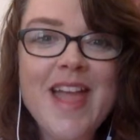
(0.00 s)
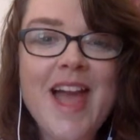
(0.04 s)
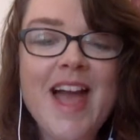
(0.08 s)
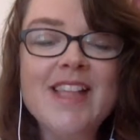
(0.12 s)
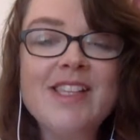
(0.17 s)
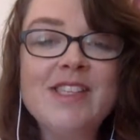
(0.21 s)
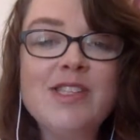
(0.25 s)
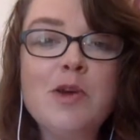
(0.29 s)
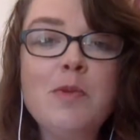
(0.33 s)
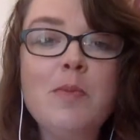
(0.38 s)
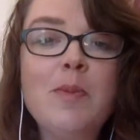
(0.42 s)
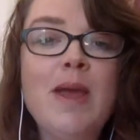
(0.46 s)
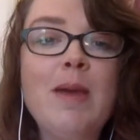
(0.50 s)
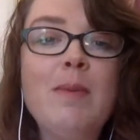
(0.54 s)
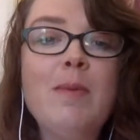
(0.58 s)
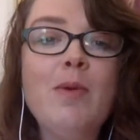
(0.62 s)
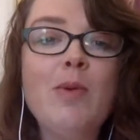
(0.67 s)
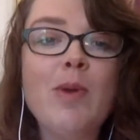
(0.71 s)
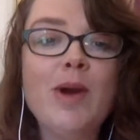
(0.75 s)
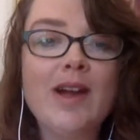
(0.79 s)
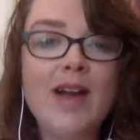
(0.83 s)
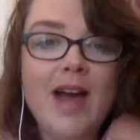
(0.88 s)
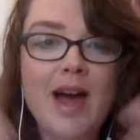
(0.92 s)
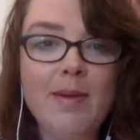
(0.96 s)
And so people
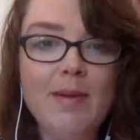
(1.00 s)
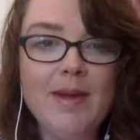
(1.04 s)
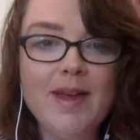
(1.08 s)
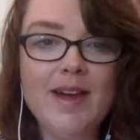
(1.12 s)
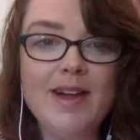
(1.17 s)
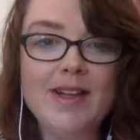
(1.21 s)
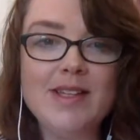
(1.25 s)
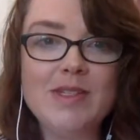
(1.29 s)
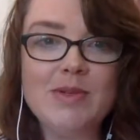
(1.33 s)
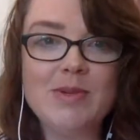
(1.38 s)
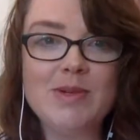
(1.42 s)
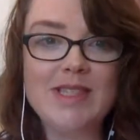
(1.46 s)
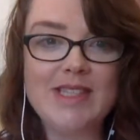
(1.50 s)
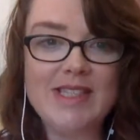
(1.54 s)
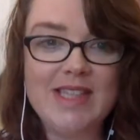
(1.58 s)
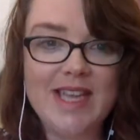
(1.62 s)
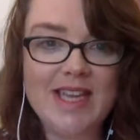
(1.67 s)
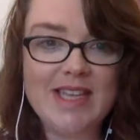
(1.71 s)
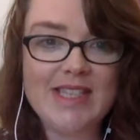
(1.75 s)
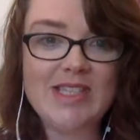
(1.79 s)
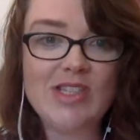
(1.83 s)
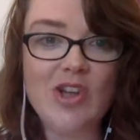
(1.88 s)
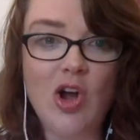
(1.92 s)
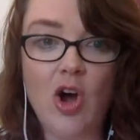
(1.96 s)
were coming onto his
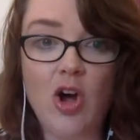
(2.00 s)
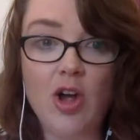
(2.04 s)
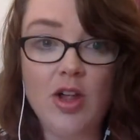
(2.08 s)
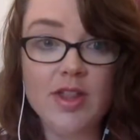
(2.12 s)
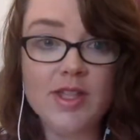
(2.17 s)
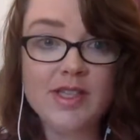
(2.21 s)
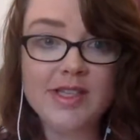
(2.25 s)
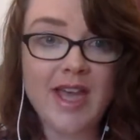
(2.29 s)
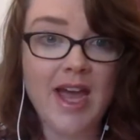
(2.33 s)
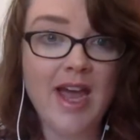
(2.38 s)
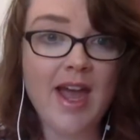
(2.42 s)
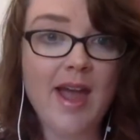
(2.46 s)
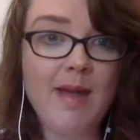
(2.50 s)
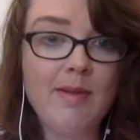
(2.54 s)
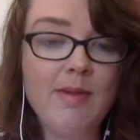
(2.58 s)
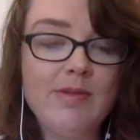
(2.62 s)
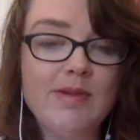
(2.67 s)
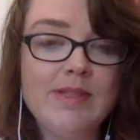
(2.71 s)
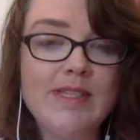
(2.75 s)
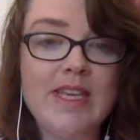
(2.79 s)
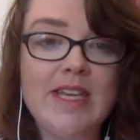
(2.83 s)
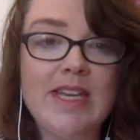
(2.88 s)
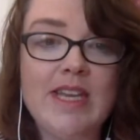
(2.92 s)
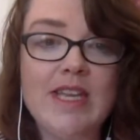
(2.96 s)
list all the time. He
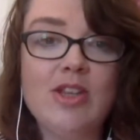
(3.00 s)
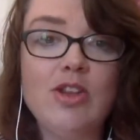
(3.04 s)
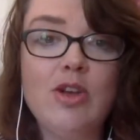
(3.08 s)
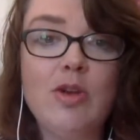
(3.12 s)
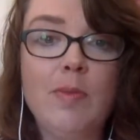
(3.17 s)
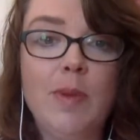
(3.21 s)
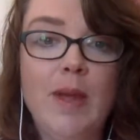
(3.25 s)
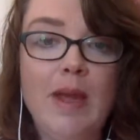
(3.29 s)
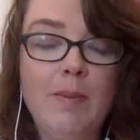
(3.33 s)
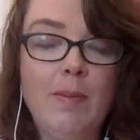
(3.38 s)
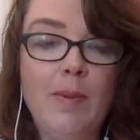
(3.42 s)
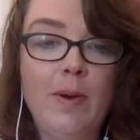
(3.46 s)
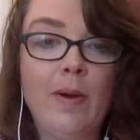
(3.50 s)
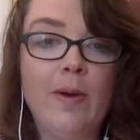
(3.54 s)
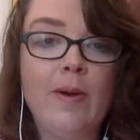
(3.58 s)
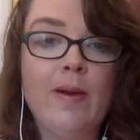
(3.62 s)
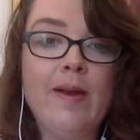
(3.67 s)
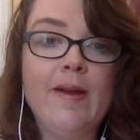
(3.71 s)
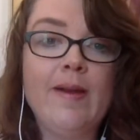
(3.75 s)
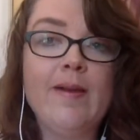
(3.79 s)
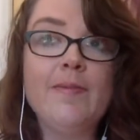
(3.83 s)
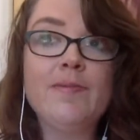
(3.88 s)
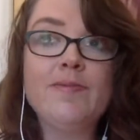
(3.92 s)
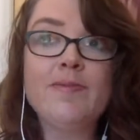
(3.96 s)
was getting new people
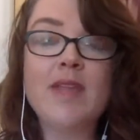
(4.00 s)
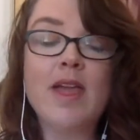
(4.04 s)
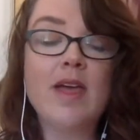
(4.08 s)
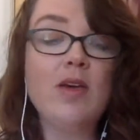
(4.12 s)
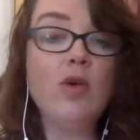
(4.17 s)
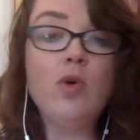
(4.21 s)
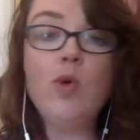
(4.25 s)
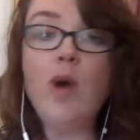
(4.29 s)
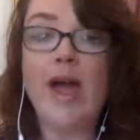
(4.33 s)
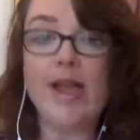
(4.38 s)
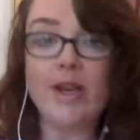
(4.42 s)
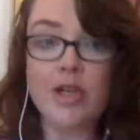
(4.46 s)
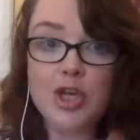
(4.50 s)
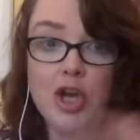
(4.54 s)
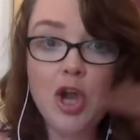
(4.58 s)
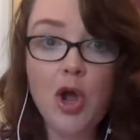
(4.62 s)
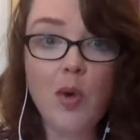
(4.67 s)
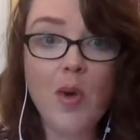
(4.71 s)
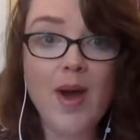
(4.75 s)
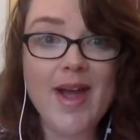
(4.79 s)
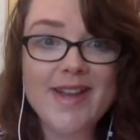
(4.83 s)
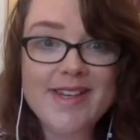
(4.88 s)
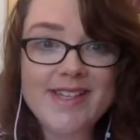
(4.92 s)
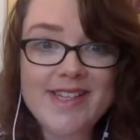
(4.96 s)
who had
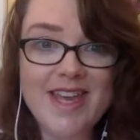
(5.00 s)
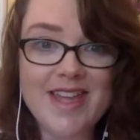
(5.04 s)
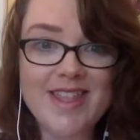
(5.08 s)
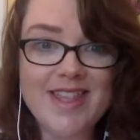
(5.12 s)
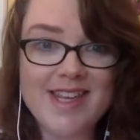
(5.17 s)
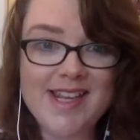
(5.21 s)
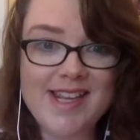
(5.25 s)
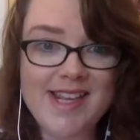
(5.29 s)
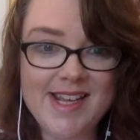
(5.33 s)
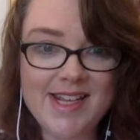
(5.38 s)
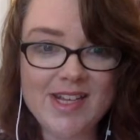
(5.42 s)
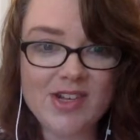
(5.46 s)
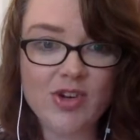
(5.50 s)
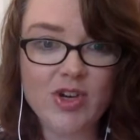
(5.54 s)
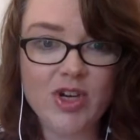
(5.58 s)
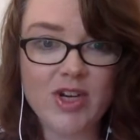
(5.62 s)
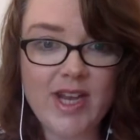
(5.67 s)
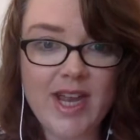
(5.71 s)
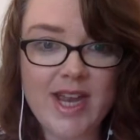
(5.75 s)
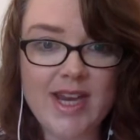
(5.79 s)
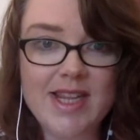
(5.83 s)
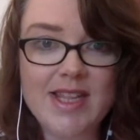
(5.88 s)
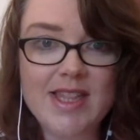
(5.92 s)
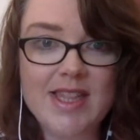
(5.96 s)
no idea that he had
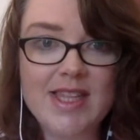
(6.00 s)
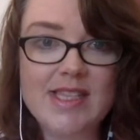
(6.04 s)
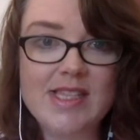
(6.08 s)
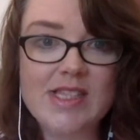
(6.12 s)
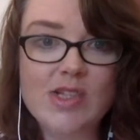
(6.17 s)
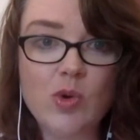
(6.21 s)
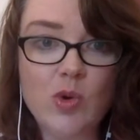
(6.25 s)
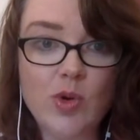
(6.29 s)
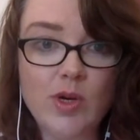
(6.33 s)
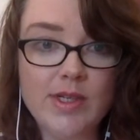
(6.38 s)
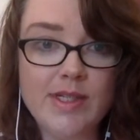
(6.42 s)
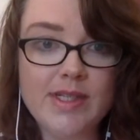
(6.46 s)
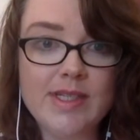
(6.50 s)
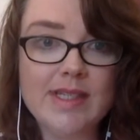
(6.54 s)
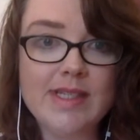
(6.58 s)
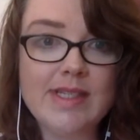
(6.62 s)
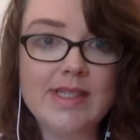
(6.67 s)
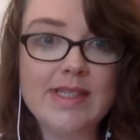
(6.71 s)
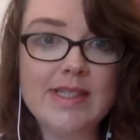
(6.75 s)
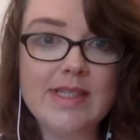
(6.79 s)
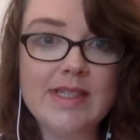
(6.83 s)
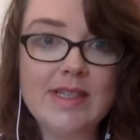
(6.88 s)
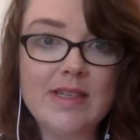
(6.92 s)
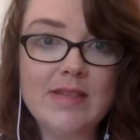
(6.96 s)
created these
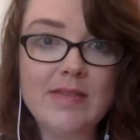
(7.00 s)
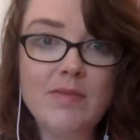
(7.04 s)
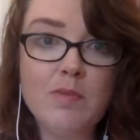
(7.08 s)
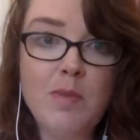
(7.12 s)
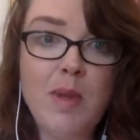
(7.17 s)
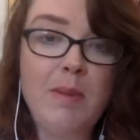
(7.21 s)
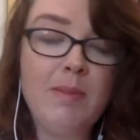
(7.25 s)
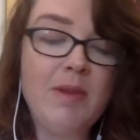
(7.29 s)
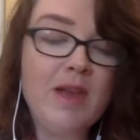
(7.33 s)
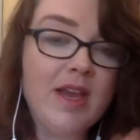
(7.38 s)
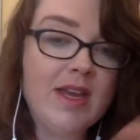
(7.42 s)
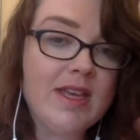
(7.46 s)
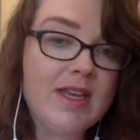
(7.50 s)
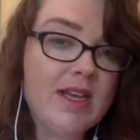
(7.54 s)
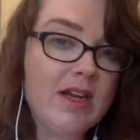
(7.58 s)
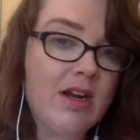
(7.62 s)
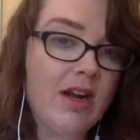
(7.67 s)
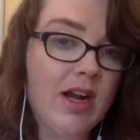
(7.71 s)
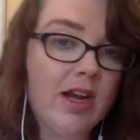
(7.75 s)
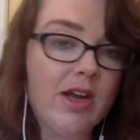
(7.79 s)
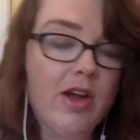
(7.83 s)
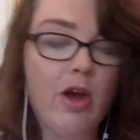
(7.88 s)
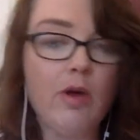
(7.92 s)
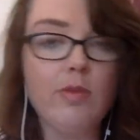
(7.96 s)
courses maybe a
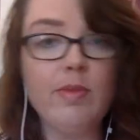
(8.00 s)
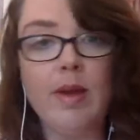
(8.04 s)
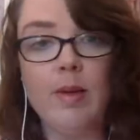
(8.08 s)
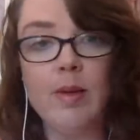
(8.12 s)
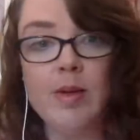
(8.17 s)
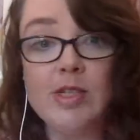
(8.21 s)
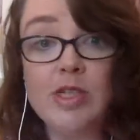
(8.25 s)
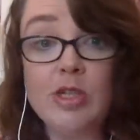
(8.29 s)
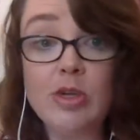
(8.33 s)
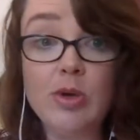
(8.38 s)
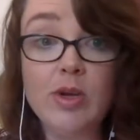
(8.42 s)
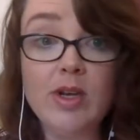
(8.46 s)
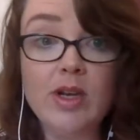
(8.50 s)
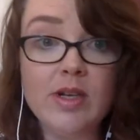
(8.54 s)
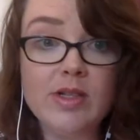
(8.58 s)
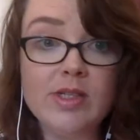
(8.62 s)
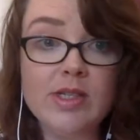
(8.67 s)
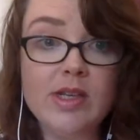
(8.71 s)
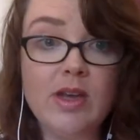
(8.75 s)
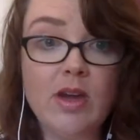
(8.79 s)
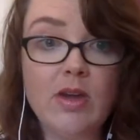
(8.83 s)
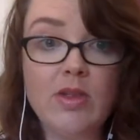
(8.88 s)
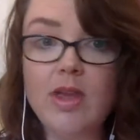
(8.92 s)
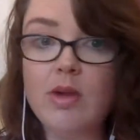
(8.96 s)
year ago, maybe 2
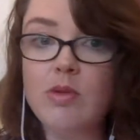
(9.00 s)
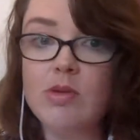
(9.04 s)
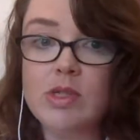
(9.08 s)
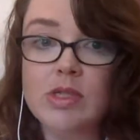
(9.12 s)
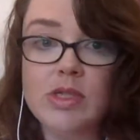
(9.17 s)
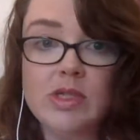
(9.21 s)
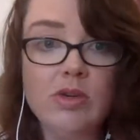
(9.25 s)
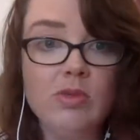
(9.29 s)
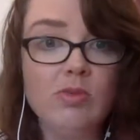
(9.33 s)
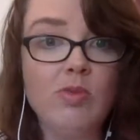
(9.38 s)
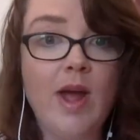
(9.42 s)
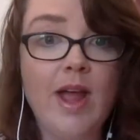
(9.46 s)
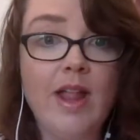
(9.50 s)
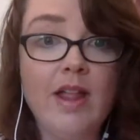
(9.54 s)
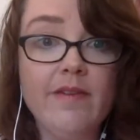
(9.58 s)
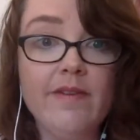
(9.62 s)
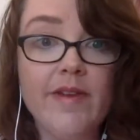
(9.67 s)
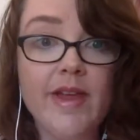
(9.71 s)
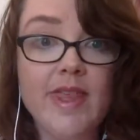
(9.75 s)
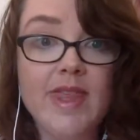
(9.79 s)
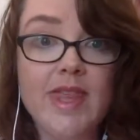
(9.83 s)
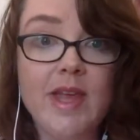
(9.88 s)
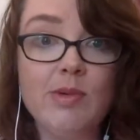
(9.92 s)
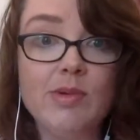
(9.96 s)
years ago. They were still
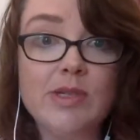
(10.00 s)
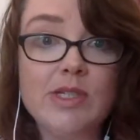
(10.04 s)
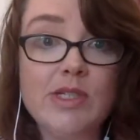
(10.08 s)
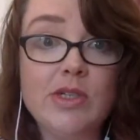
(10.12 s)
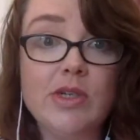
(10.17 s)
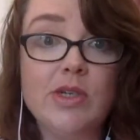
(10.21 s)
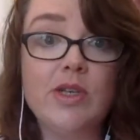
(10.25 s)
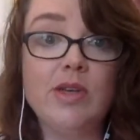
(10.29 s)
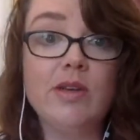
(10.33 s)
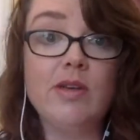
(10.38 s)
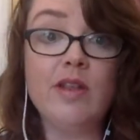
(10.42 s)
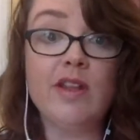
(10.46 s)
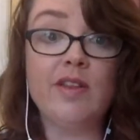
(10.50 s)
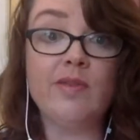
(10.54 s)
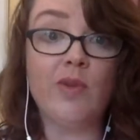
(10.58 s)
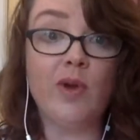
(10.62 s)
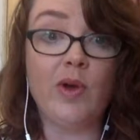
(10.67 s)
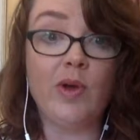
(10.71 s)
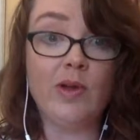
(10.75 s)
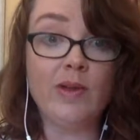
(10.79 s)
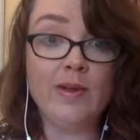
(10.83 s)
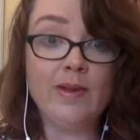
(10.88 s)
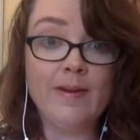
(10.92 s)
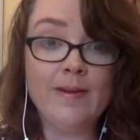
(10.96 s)
relevant. They were still
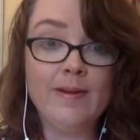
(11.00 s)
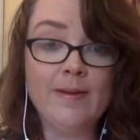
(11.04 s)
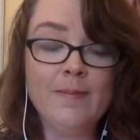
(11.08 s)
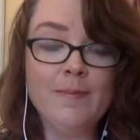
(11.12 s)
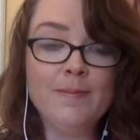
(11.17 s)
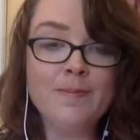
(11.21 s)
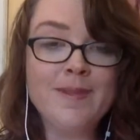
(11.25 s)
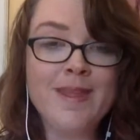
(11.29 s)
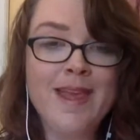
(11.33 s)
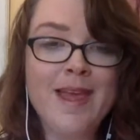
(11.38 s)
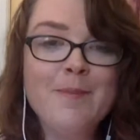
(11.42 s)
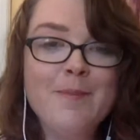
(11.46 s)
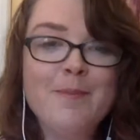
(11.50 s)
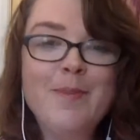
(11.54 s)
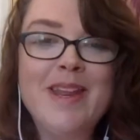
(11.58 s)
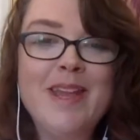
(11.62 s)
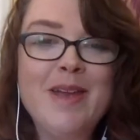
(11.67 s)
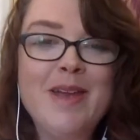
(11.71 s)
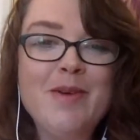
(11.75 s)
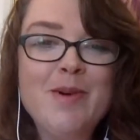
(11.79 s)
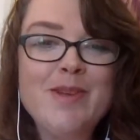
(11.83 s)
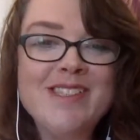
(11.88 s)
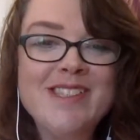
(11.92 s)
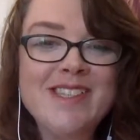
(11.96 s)
useful. But
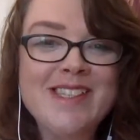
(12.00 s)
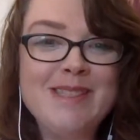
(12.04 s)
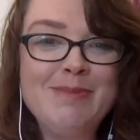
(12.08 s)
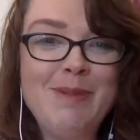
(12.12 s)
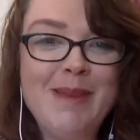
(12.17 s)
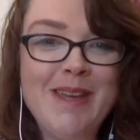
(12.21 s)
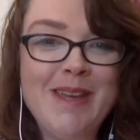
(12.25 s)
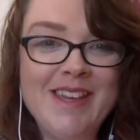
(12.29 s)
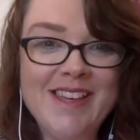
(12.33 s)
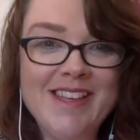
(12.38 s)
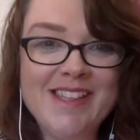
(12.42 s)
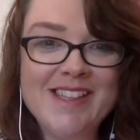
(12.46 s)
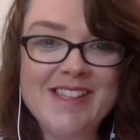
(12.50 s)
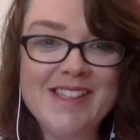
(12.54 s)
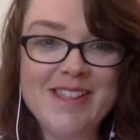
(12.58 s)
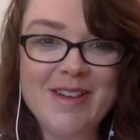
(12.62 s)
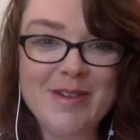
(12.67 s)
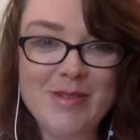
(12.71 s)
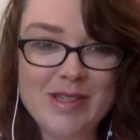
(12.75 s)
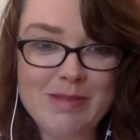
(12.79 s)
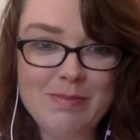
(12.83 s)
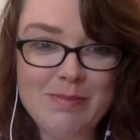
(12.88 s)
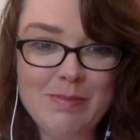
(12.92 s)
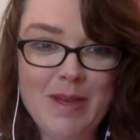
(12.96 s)
he wasn't speaking to
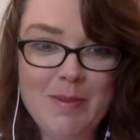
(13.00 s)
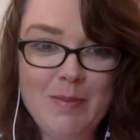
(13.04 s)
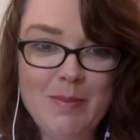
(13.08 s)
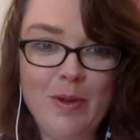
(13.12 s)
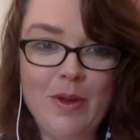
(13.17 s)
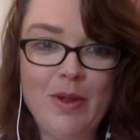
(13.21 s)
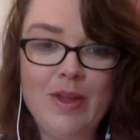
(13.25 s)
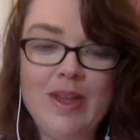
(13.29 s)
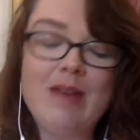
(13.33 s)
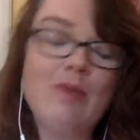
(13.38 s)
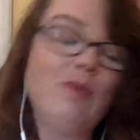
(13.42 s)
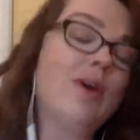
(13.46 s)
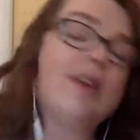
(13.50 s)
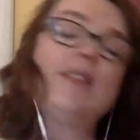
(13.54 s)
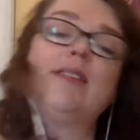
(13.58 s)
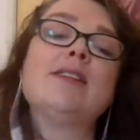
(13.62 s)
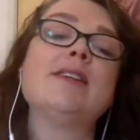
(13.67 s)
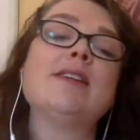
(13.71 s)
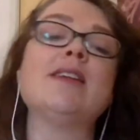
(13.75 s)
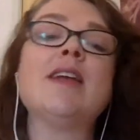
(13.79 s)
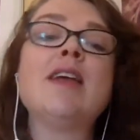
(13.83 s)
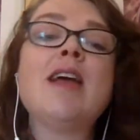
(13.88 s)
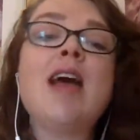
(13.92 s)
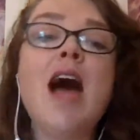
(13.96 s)
those people. He
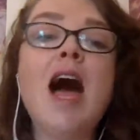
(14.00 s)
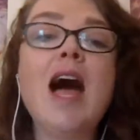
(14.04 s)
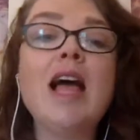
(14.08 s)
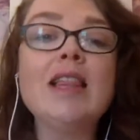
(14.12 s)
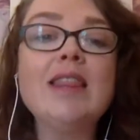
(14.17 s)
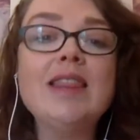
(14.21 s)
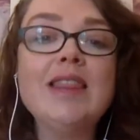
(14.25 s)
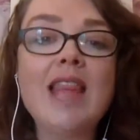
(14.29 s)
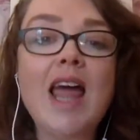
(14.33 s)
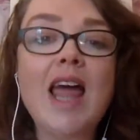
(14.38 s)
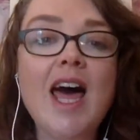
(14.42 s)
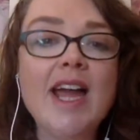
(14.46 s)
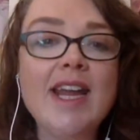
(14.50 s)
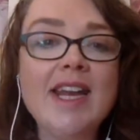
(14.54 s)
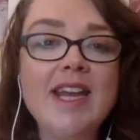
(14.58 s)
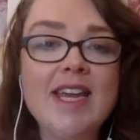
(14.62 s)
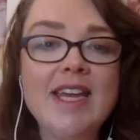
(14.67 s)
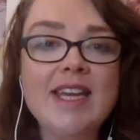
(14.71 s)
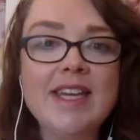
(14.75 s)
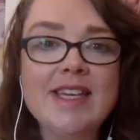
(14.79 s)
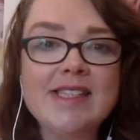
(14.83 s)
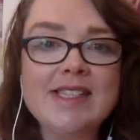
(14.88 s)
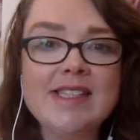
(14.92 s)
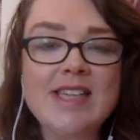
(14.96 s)
wasn't
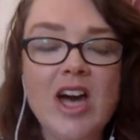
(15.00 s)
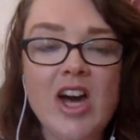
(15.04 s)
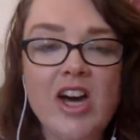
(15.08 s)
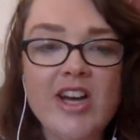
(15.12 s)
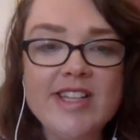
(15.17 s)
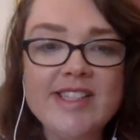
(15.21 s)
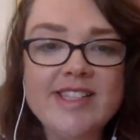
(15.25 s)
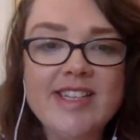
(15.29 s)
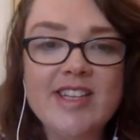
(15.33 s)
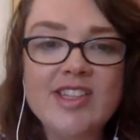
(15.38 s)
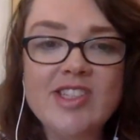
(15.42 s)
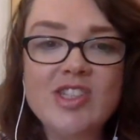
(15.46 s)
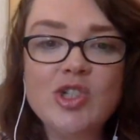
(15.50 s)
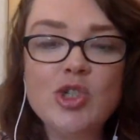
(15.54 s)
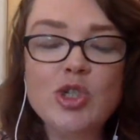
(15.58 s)
aligning his content